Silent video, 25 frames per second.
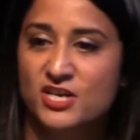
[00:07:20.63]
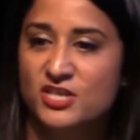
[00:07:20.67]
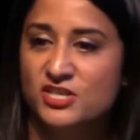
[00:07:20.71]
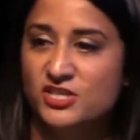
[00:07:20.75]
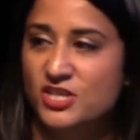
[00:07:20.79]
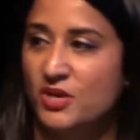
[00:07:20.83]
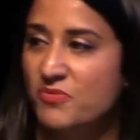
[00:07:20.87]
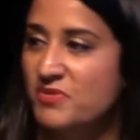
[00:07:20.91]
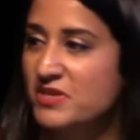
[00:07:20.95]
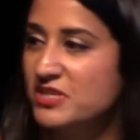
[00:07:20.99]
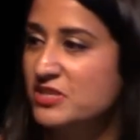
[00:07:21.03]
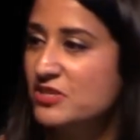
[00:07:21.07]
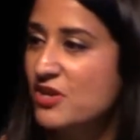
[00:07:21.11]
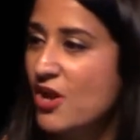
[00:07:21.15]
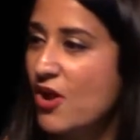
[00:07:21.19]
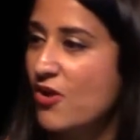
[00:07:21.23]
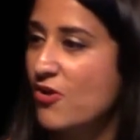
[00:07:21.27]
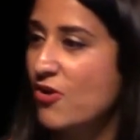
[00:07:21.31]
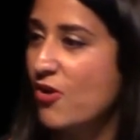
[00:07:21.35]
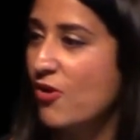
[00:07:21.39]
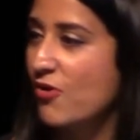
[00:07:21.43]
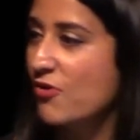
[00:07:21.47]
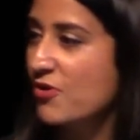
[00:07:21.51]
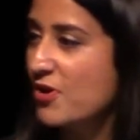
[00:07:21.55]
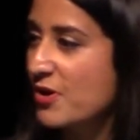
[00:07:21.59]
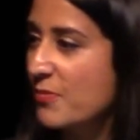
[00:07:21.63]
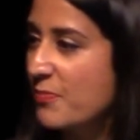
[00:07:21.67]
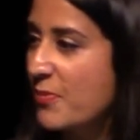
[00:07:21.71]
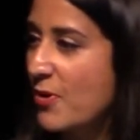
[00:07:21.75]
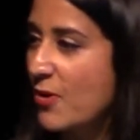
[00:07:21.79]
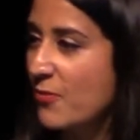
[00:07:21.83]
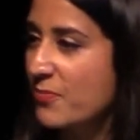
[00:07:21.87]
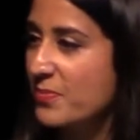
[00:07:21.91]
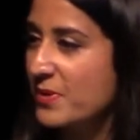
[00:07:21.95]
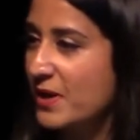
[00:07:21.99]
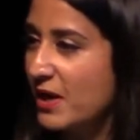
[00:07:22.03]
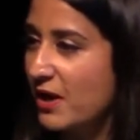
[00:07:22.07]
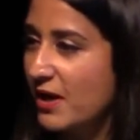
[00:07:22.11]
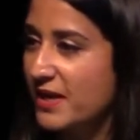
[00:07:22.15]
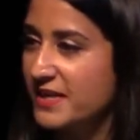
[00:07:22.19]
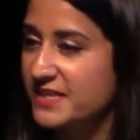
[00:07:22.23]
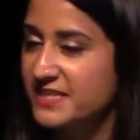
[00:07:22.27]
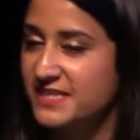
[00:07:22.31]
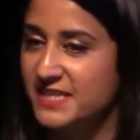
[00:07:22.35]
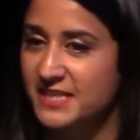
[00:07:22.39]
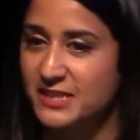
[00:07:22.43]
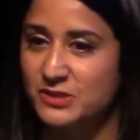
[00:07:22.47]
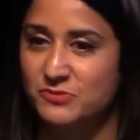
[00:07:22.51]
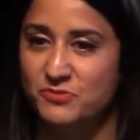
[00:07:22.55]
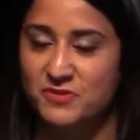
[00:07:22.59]
So it's no longer
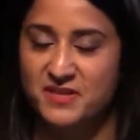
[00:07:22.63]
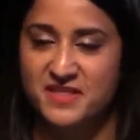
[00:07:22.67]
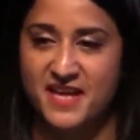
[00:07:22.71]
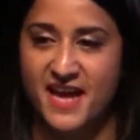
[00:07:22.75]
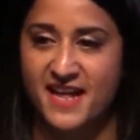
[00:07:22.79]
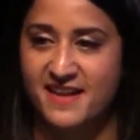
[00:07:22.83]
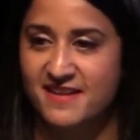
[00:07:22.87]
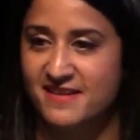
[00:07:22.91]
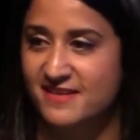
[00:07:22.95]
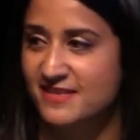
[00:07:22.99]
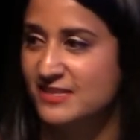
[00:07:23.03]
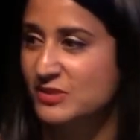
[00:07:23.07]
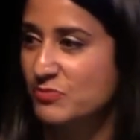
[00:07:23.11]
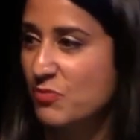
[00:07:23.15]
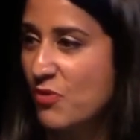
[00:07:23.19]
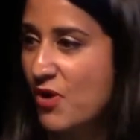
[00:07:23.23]
populated with endless